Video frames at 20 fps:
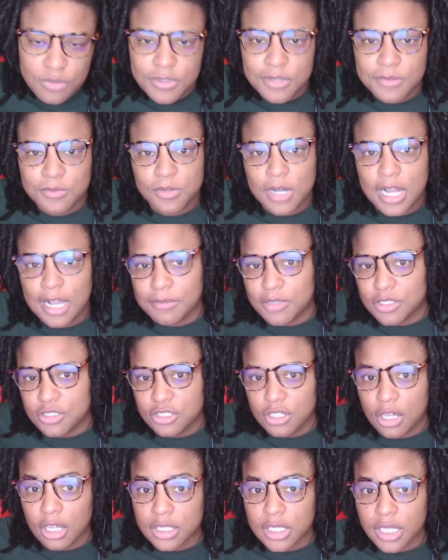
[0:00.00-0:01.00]
subscribers
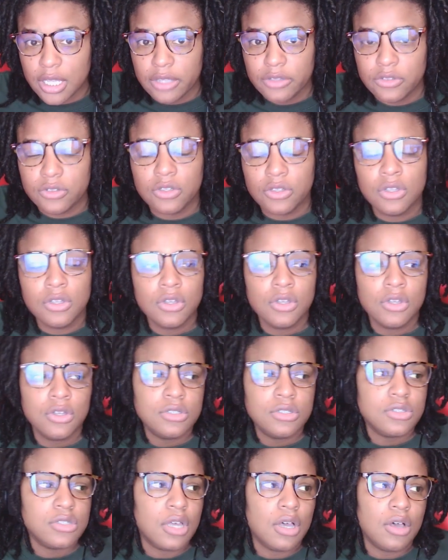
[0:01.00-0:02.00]
saw this.
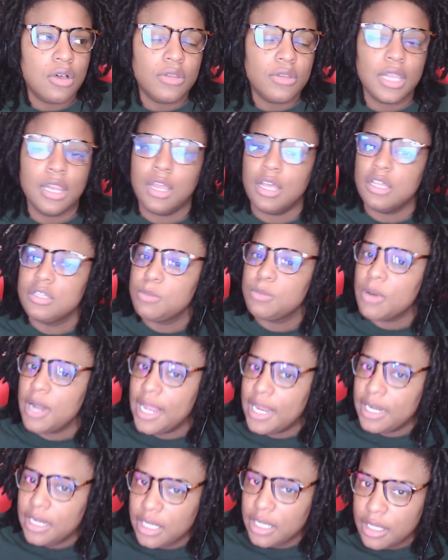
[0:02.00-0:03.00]
So they lost
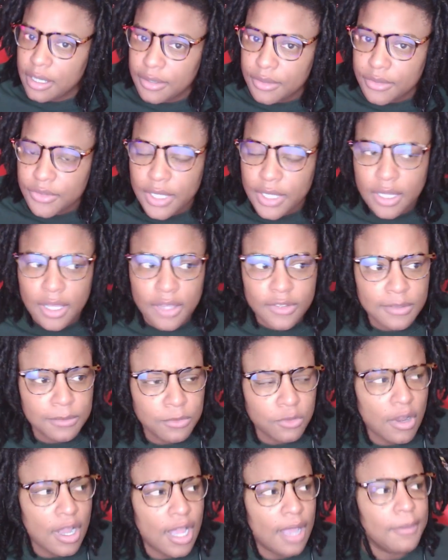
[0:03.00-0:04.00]
brand deals, they lost
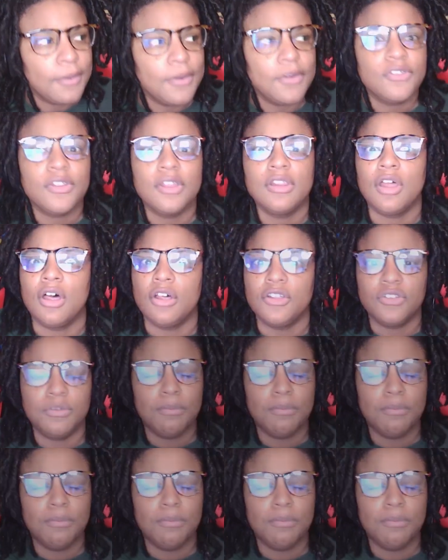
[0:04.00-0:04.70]
subscribers, they lost